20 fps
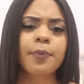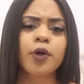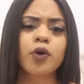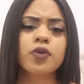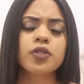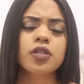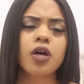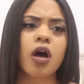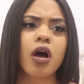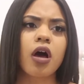
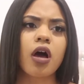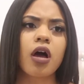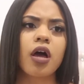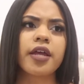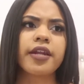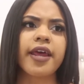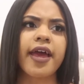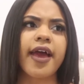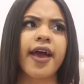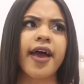goes
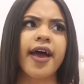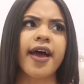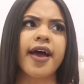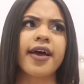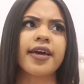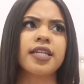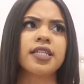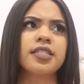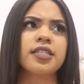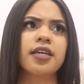on,
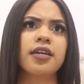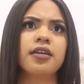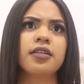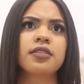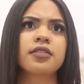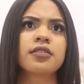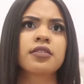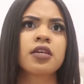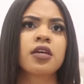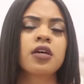and
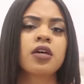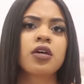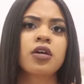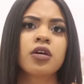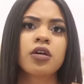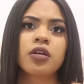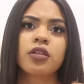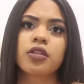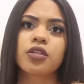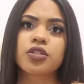it's
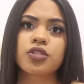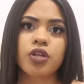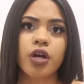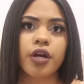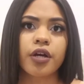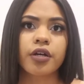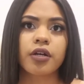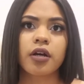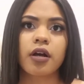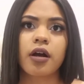the
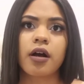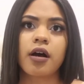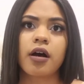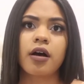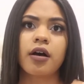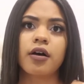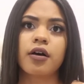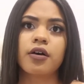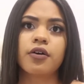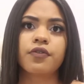start
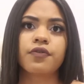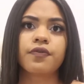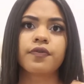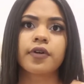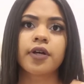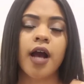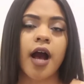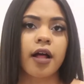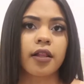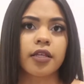of
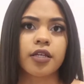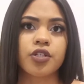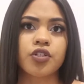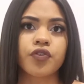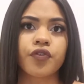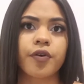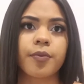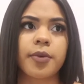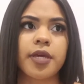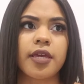
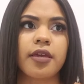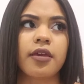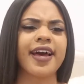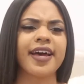college for me.